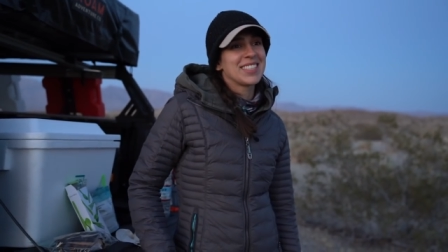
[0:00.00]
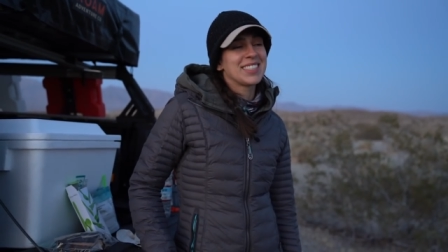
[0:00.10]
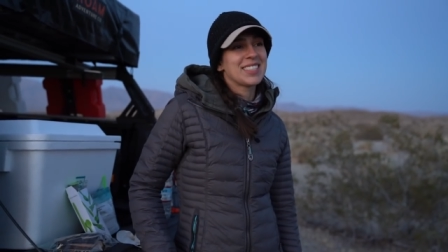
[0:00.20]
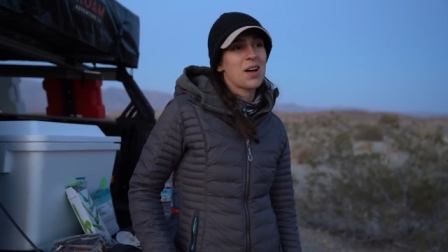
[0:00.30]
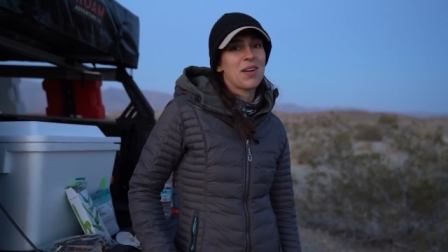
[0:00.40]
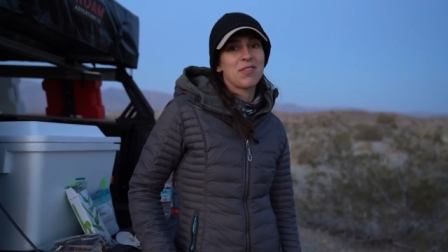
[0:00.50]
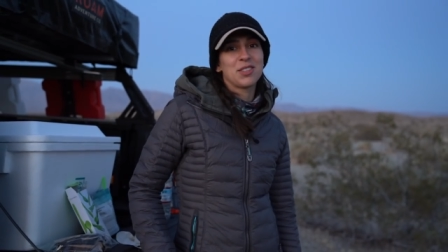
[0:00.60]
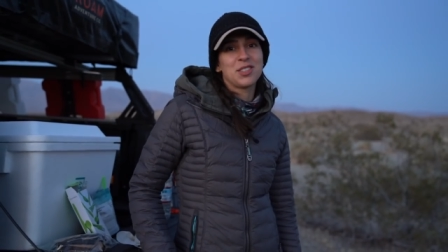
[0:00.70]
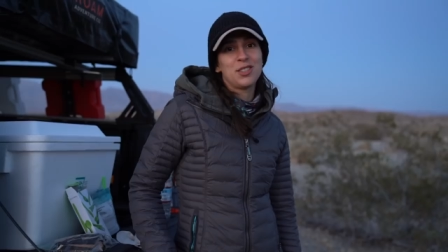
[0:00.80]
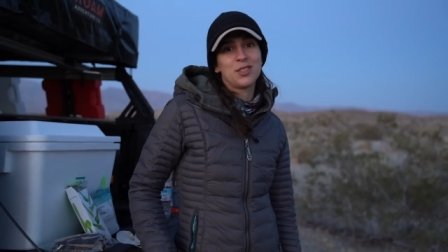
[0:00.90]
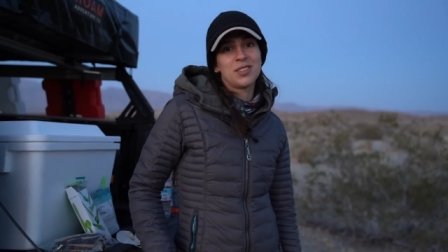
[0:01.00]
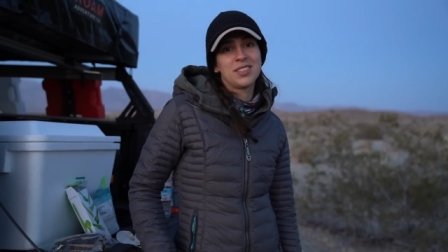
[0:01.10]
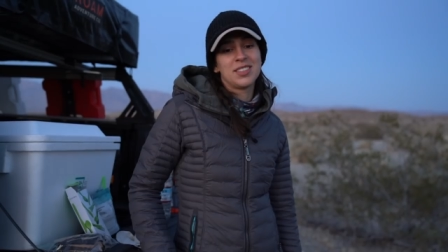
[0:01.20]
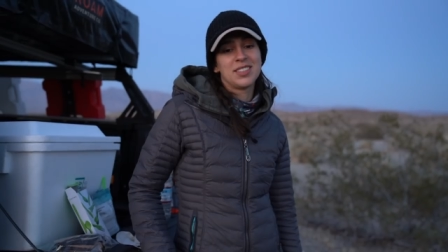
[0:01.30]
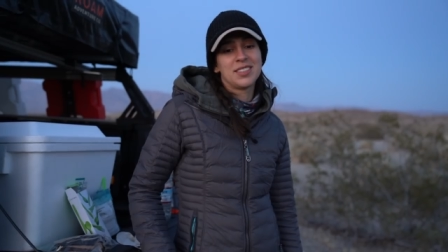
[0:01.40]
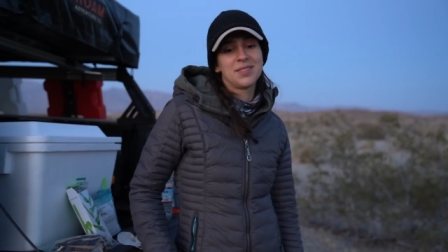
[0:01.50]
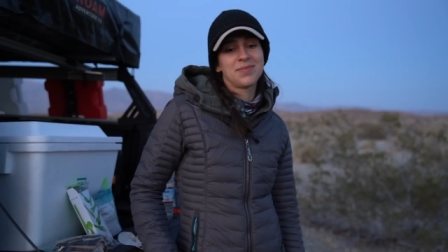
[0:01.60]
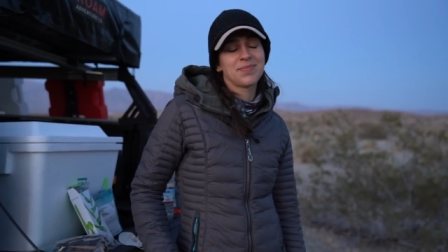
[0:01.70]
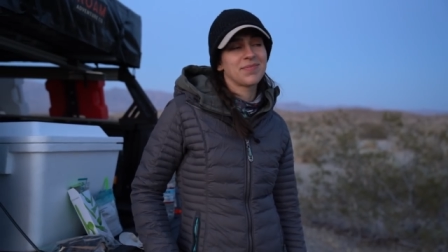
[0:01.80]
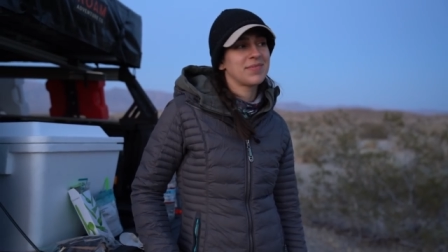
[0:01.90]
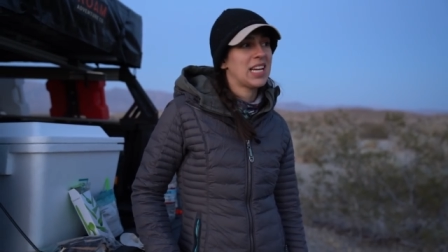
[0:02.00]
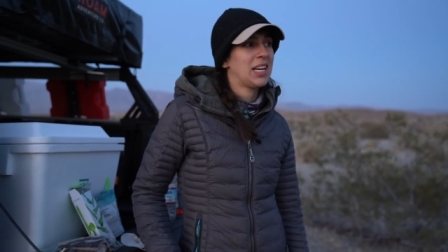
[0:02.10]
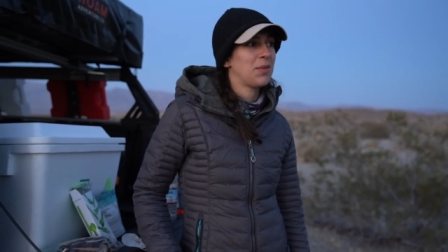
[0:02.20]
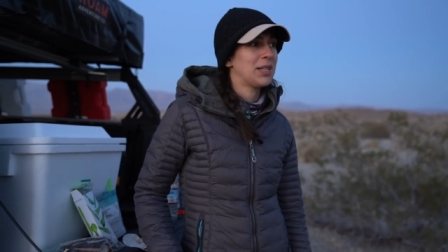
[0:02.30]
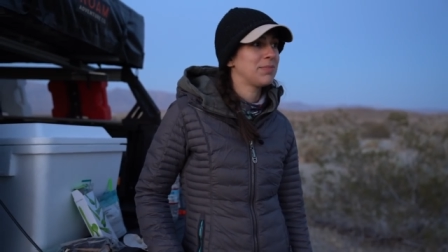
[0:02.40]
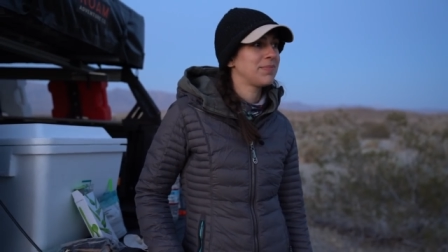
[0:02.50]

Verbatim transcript: That's how I feel too. Anyway.